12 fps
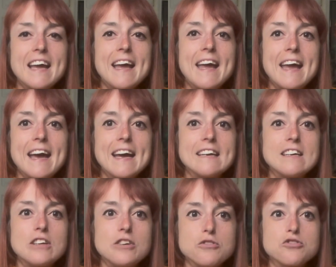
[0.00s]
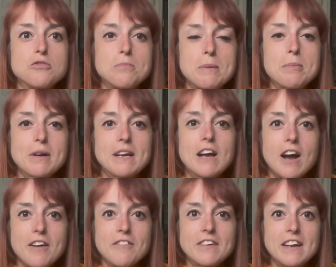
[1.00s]
and you should be pretty
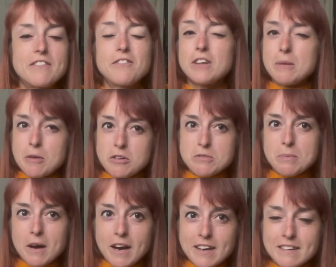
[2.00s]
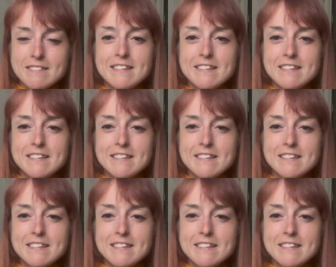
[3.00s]
confident, for the most part,